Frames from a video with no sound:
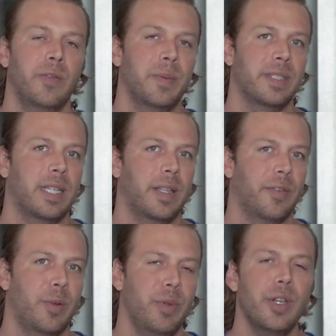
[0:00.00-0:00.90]
from the scientific
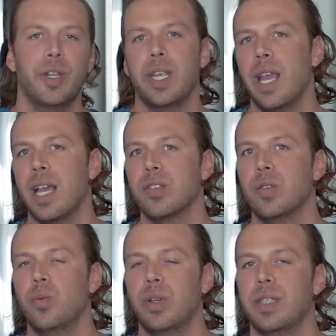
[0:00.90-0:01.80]
community as to
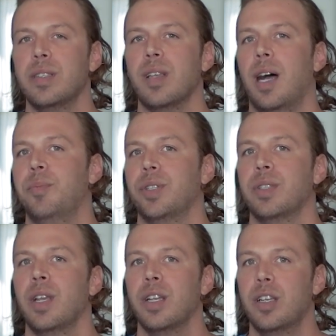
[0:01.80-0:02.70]
what this
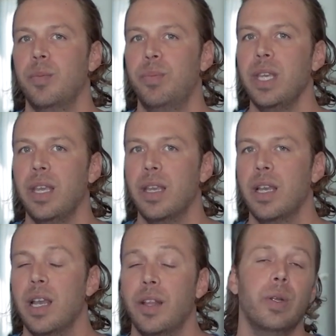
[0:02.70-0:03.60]
object could be.
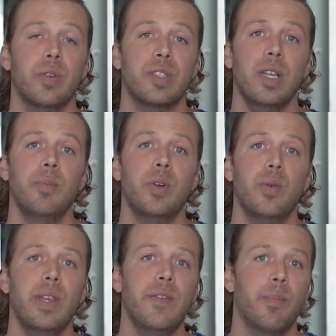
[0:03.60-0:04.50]
There were some who
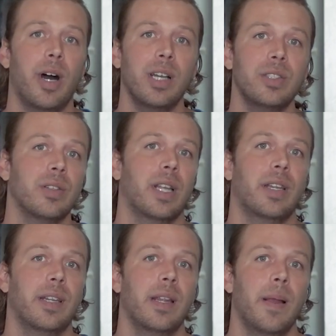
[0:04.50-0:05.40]
even
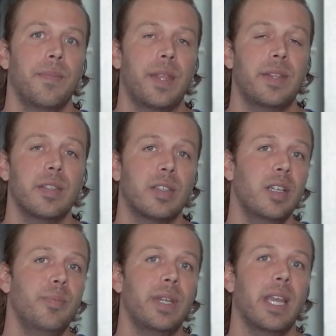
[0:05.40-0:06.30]
postulated that this
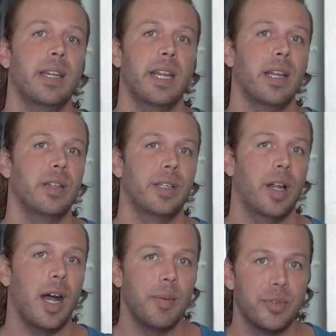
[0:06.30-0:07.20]
could be an alien
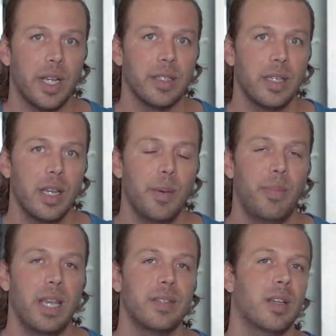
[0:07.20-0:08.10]
object
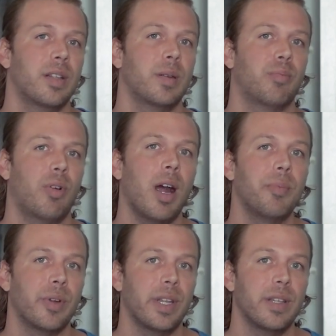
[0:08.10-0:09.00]
based on the
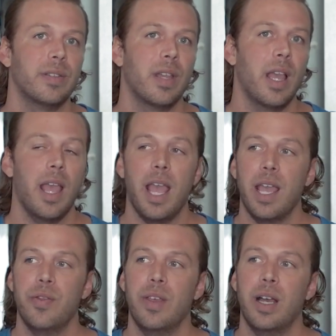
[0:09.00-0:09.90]
properties.
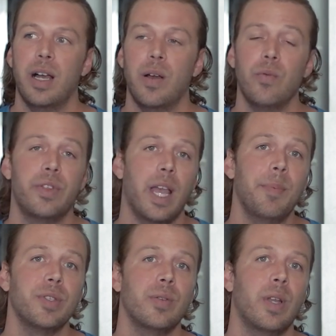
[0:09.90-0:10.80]
And the
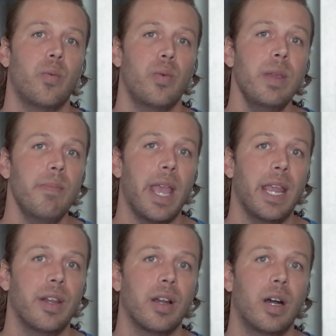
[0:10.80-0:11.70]
episode that we
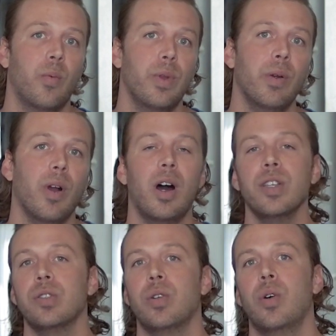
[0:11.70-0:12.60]
made, we were
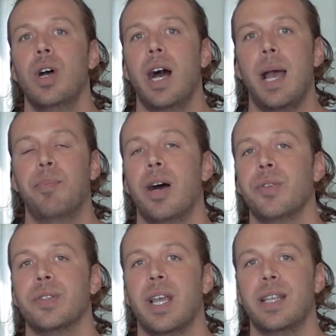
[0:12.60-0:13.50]
also
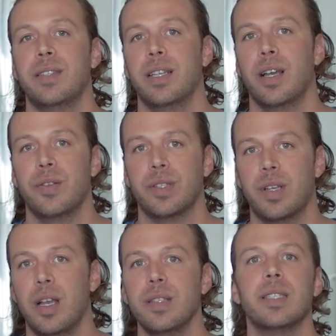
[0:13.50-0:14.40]
hypothesizing on this
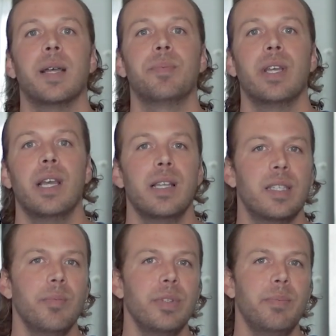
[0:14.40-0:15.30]
concept
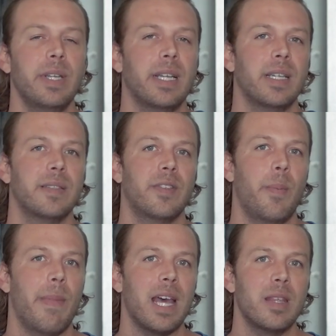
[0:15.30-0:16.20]
simply because of the
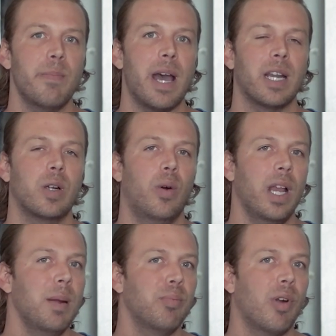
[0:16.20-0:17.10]
mathematical
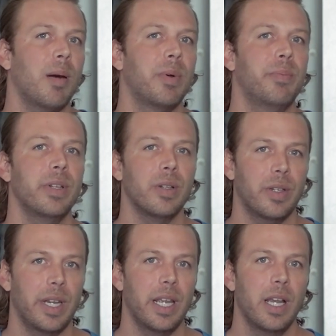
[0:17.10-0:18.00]

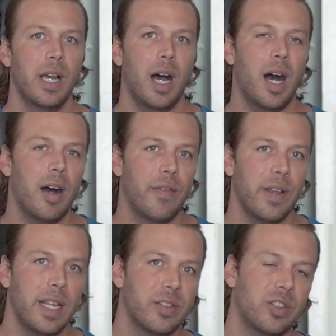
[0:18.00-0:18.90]
improbability of
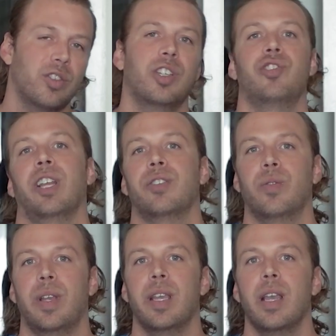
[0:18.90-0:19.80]
its
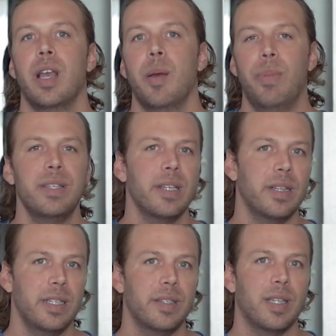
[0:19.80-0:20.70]
trajectory.
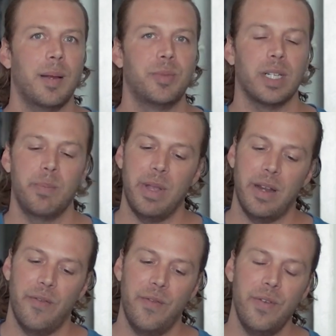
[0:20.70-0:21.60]
Basically, this object made a
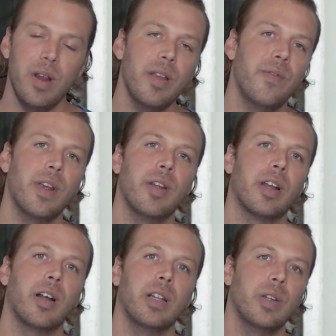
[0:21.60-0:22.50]
very, very
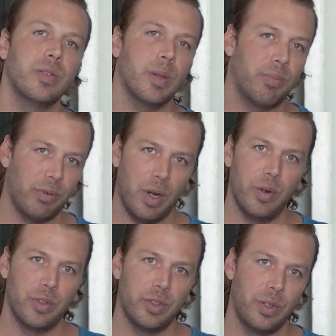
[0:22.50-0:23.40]
close
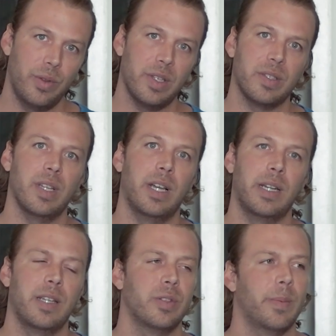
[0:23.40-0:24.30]
approach to the sun.
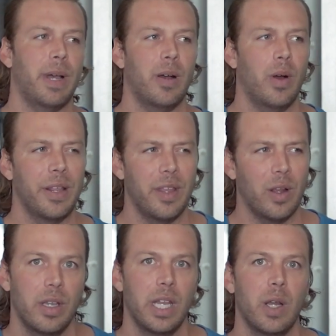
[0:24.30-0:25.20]
It was about, I think
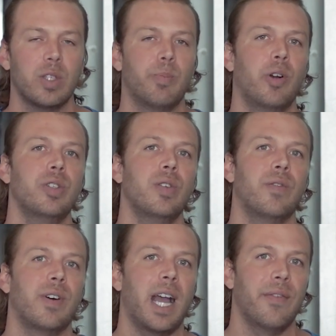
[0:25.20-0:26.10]
it was
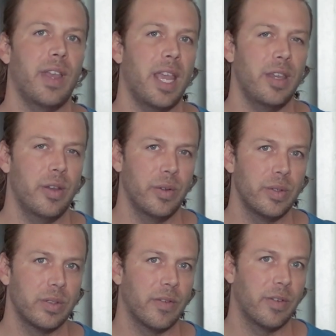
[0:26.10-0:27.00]
0.25
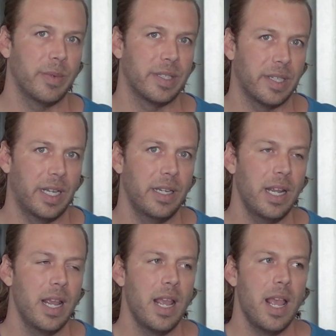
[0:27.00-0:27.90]
AUs from the sun.
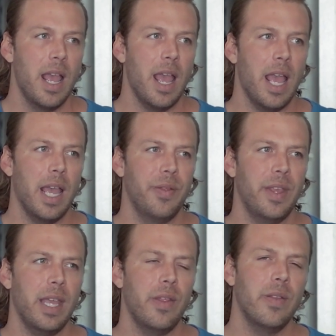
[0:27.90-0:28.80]
And
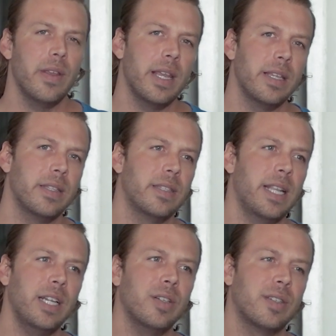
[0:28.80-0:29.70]
then it
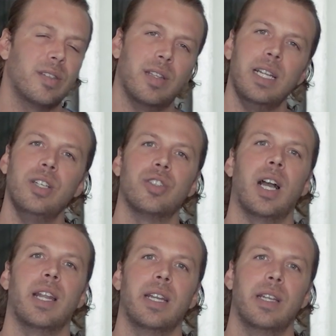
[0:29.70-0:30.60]
not just
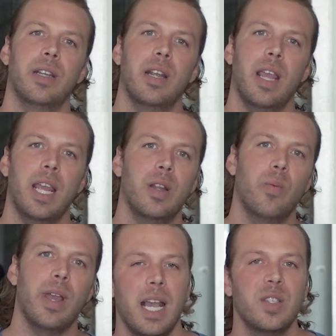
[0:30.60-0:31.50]
slingshotted in a
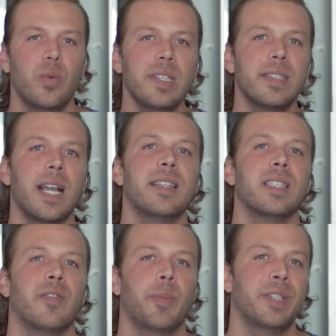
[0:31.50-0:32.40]
way, as one
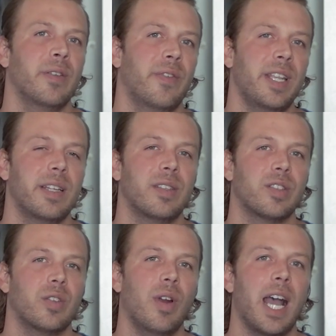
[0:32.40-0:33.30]
scientist from Pennsylvania
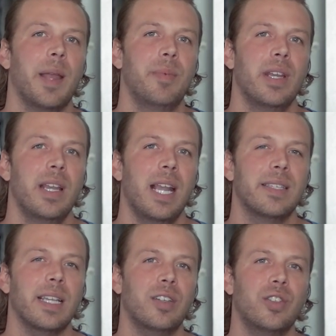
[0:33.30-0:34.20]
described, it's
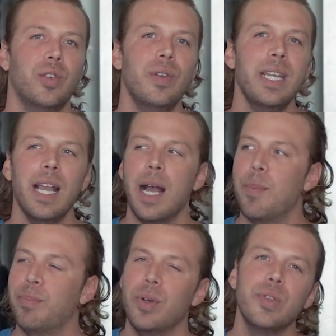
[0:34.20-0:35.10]
like shooting a
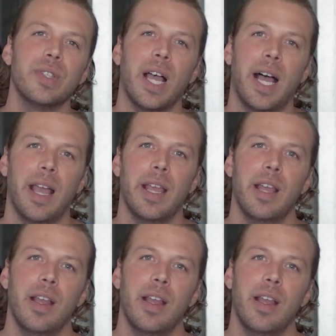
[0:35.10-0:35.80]
bullseye